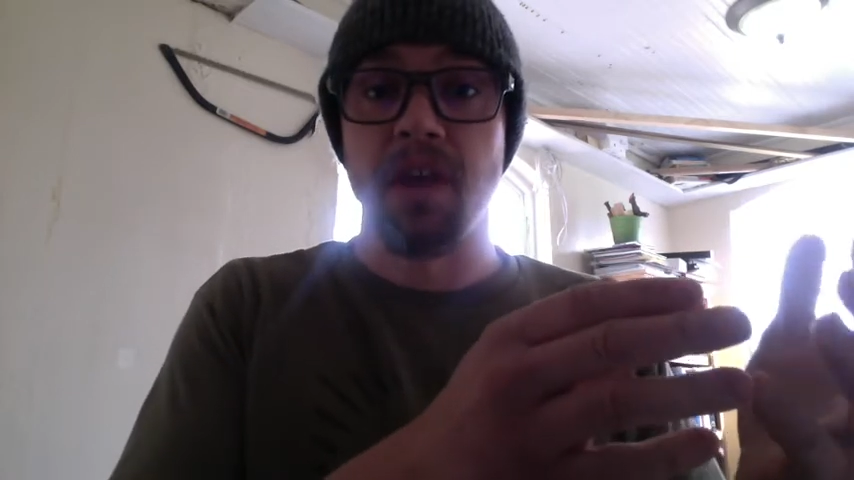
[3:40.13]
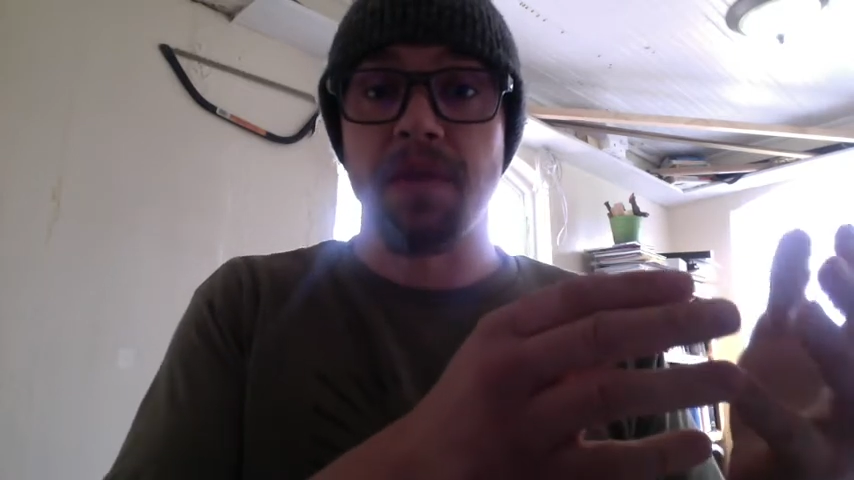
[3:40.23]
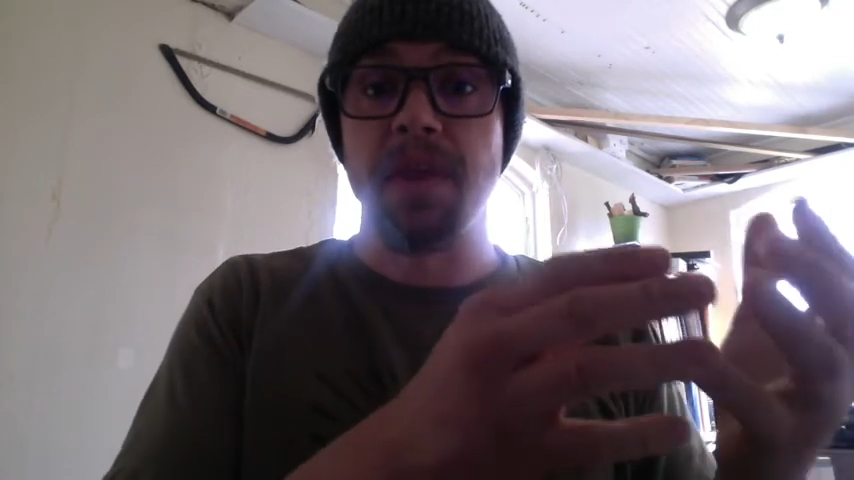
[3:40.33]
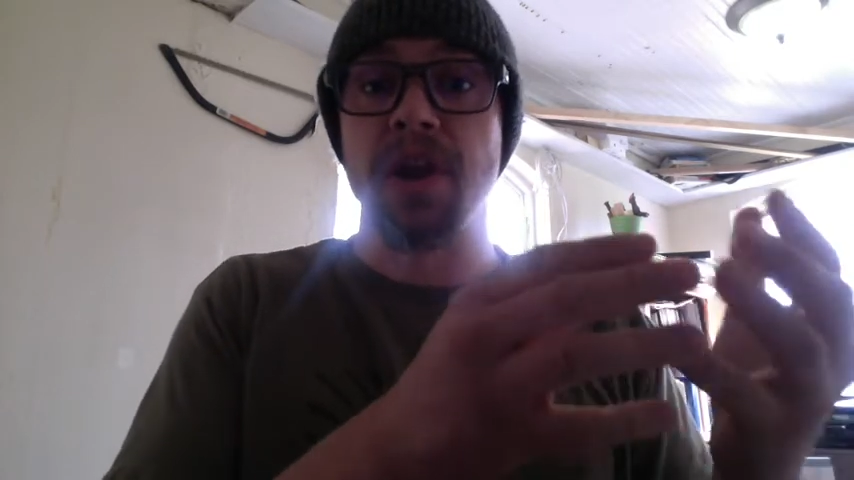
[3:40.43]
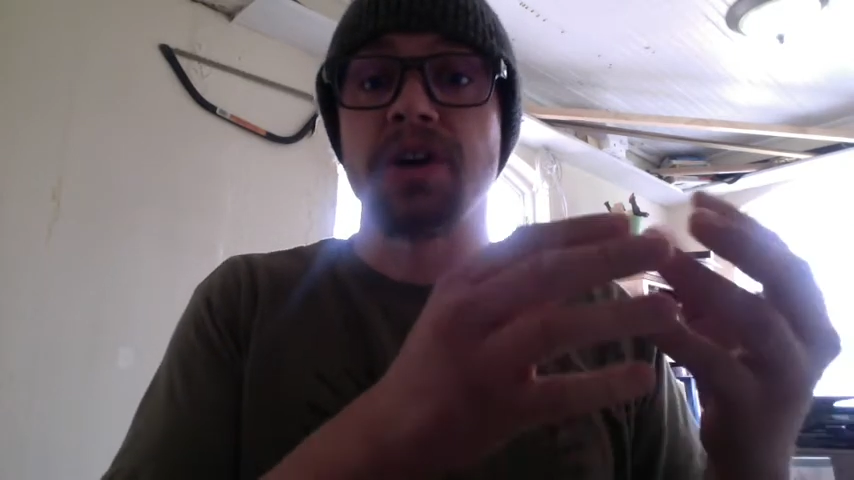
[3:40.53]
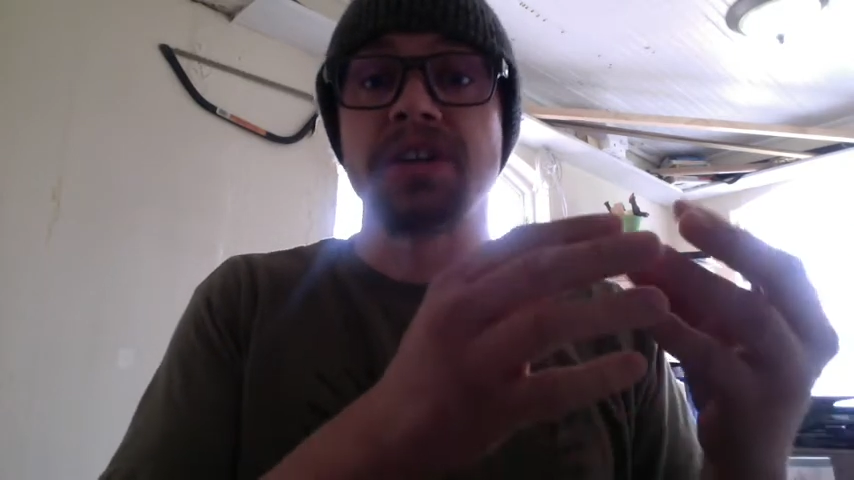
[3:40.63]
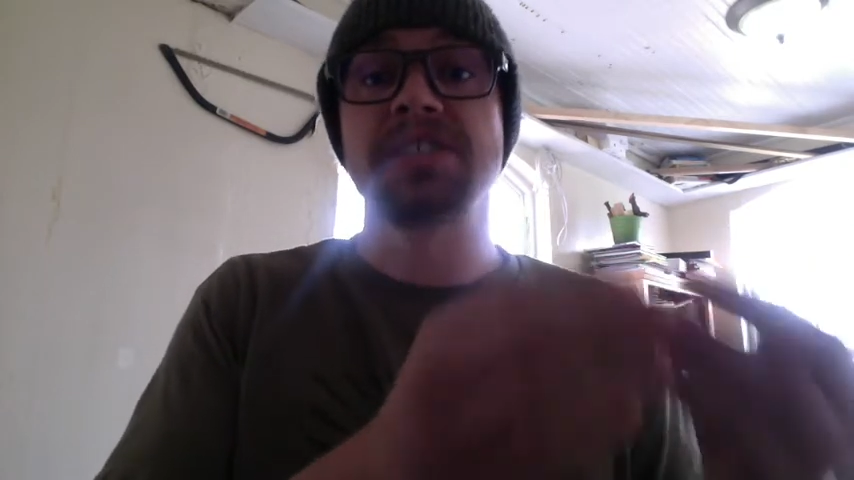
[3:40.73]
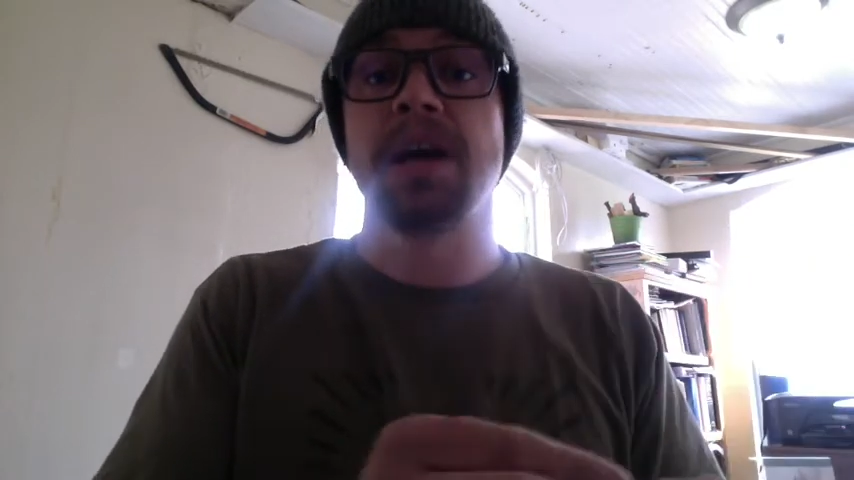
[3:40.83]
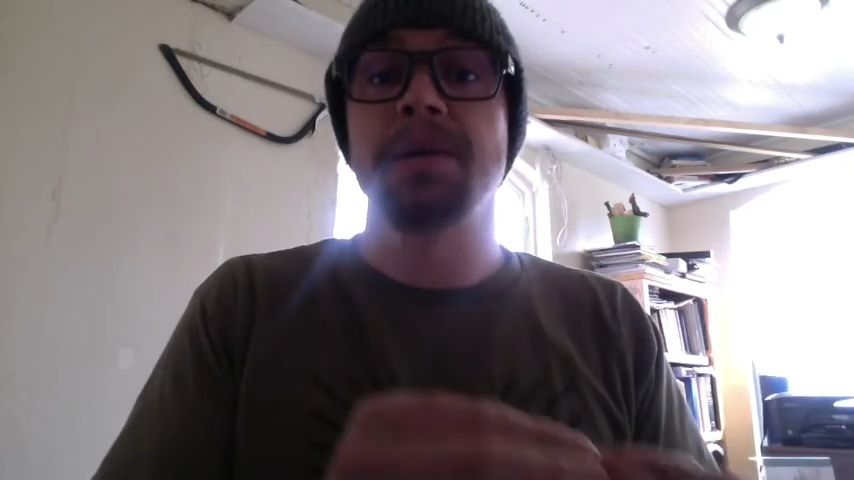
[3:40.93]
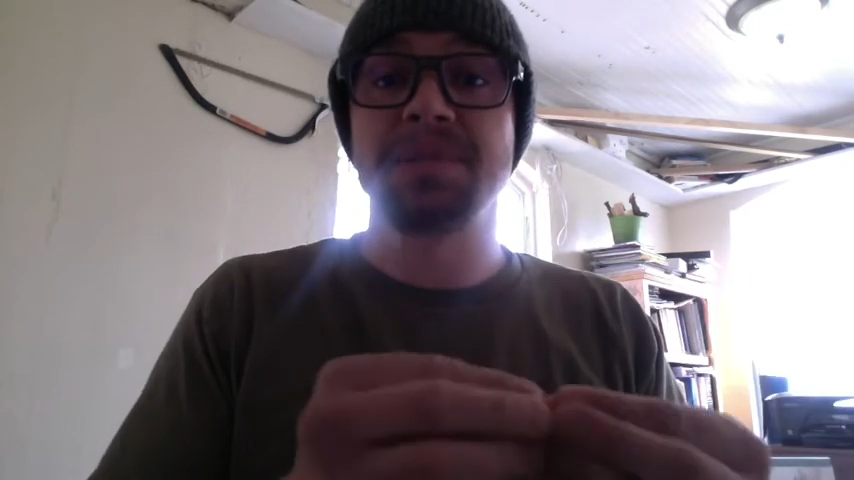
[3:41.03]
There are
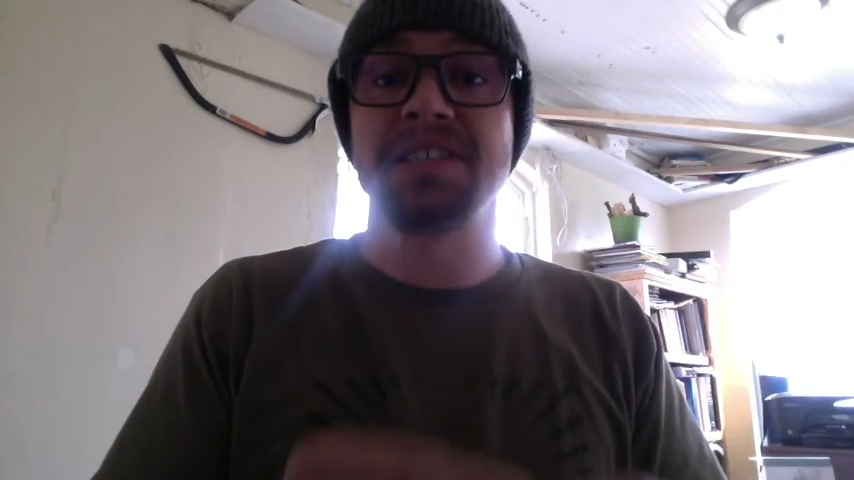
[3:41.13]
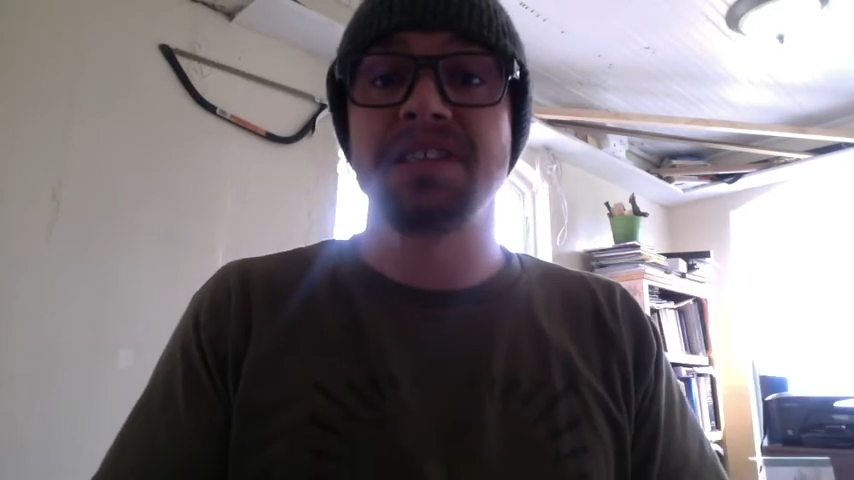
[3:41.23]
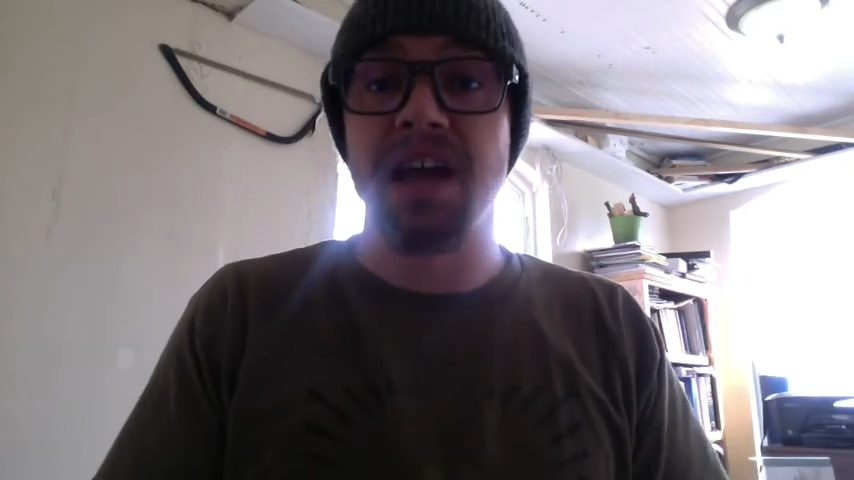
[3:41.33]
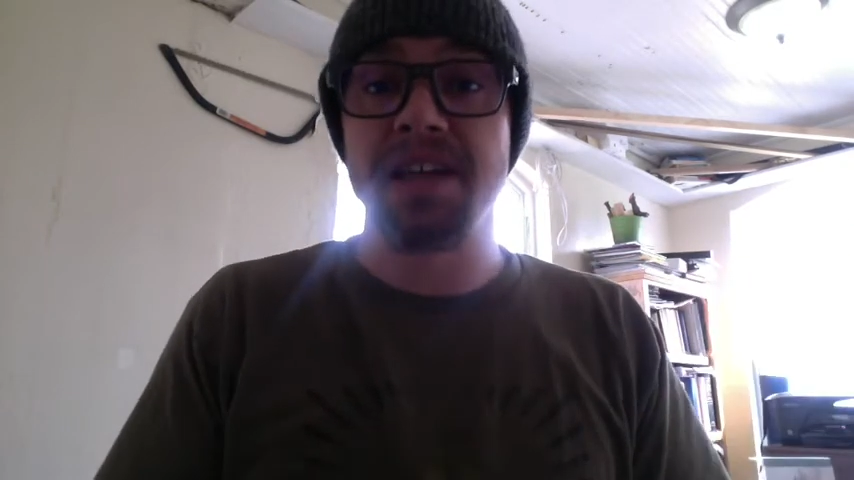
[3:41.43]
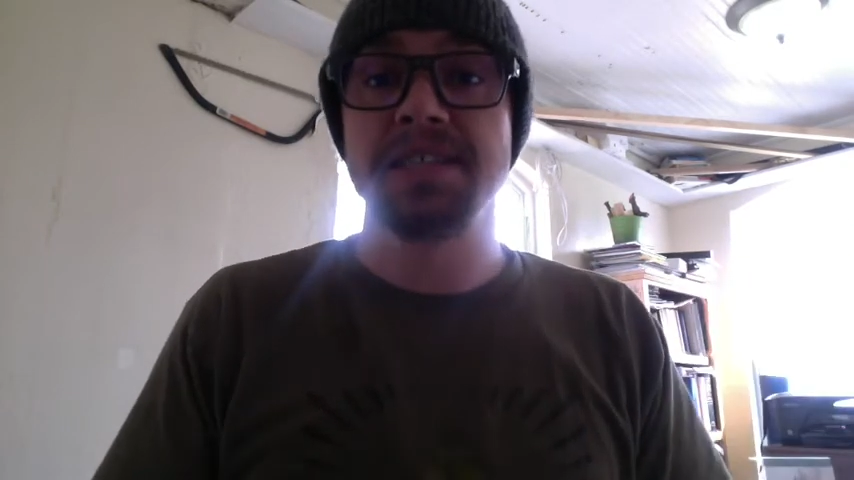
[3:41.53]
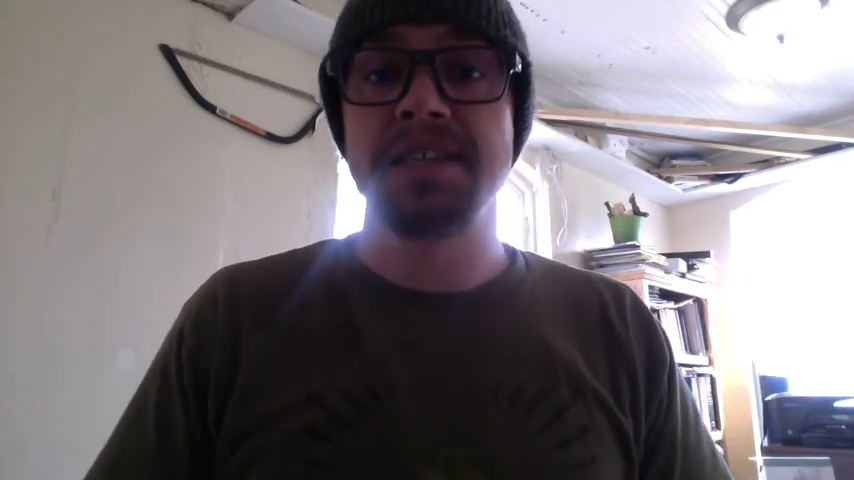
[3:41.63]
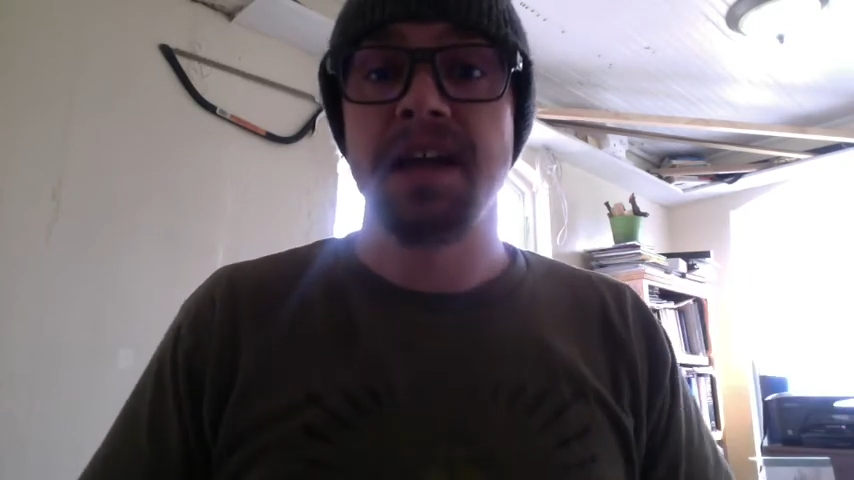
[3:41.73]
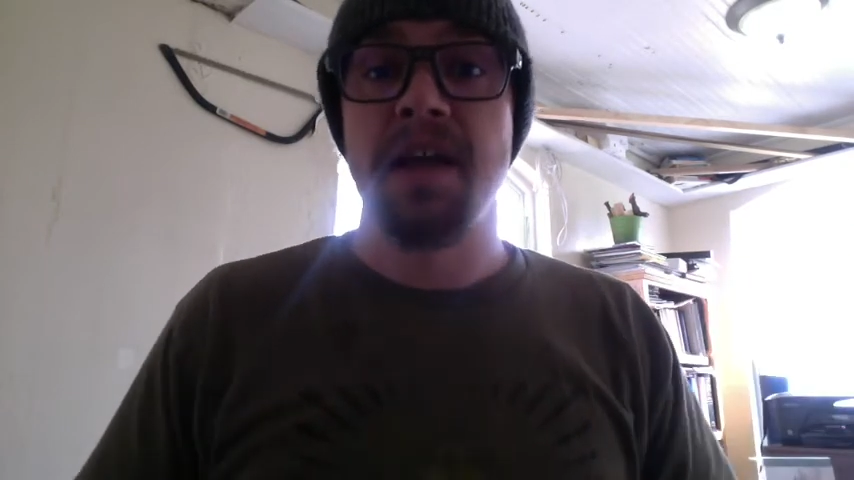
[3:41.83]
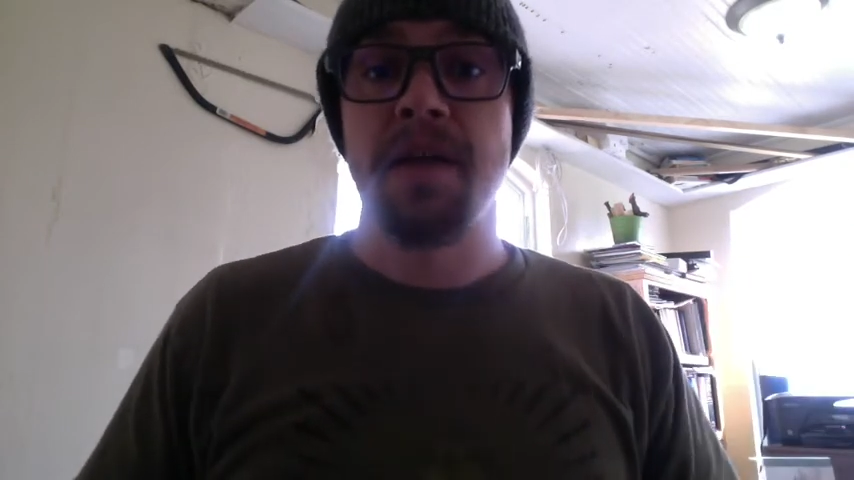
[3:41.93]
some suns